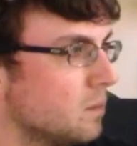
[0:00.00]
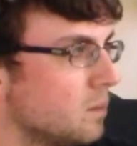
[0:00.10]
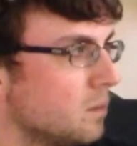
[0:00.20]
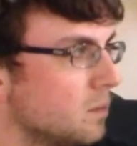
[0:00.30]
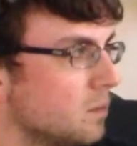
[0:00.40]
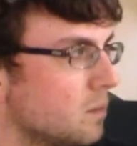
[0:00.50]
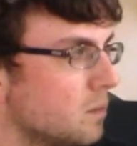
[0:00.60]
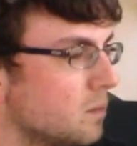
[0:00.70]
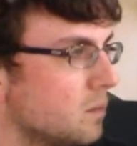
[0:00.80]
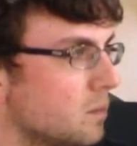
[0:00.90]

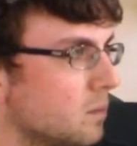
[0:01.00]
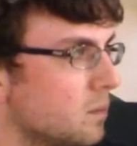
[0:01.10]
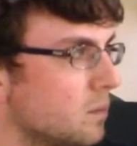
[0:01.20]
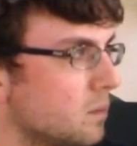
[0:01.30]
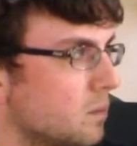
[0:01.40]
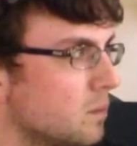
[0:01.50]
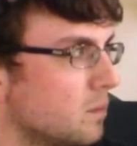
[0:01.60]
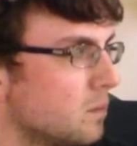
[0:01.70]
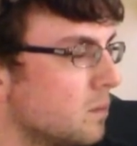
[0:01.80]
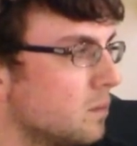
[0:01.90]

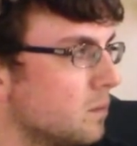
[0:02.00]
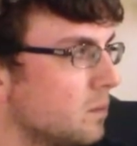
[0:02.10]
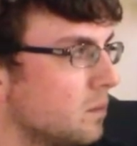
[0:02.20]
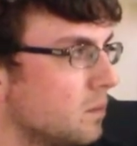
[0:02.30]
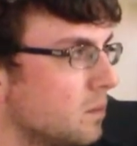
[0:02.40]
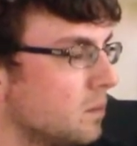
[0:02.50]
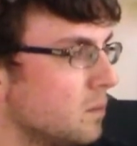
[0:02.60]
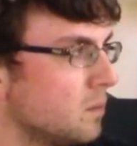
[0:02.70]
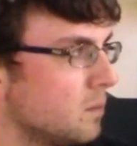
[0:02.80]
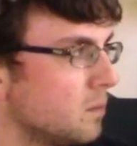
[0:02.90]

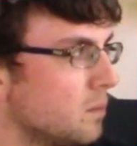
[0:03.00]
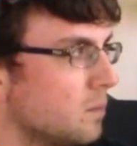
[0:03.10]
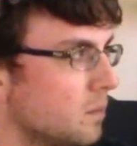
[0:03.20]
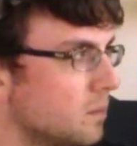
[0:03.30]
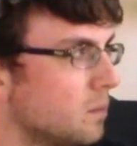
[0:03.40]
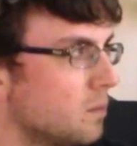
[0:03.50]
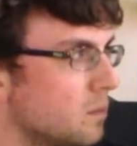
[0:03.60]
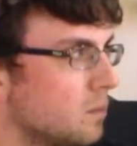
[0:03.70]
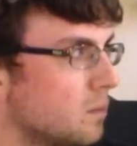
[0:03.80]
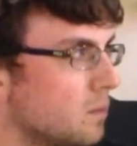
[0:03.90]

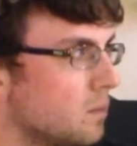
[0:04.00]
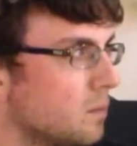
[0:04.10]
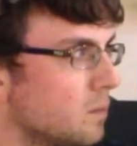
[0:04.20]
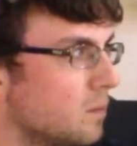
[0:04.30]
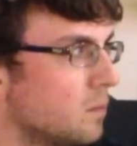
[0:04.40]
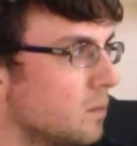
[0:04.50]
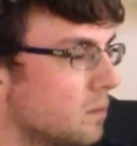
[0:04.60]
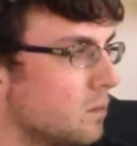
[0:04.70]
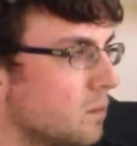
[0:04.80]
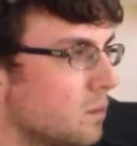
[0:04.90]

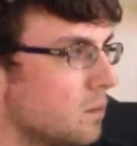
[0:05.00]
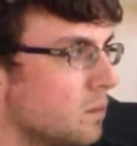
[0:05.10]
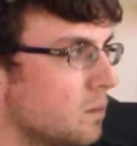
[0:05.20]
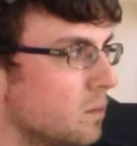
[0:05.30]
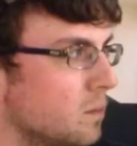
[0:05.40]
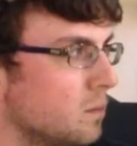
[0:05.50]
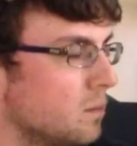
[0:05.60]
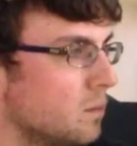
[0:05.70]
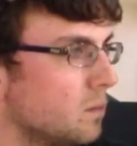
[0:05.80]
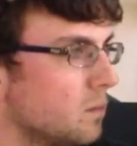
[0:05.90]

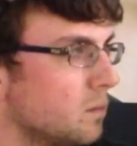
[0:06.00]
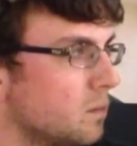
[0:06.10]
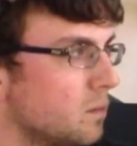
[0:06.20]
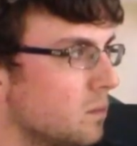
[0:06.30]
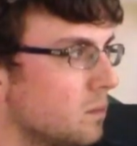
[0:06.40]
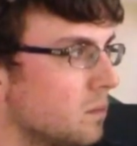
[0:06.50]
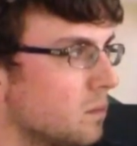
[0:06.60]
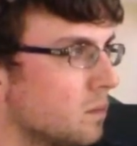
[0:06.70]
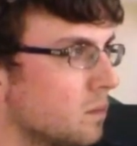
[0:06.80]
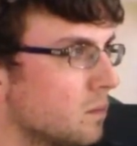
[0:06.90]

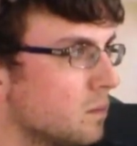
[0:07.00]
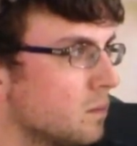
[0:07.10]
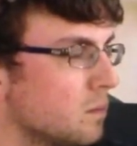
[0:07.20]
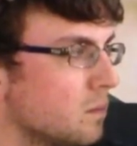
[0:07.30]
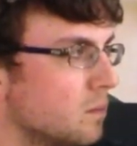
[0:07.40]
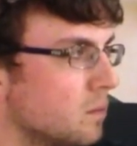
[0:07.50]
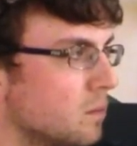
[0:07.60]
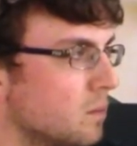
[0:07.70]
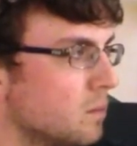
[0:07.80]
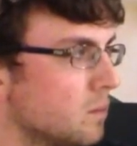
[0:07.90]
The person shown says nothing.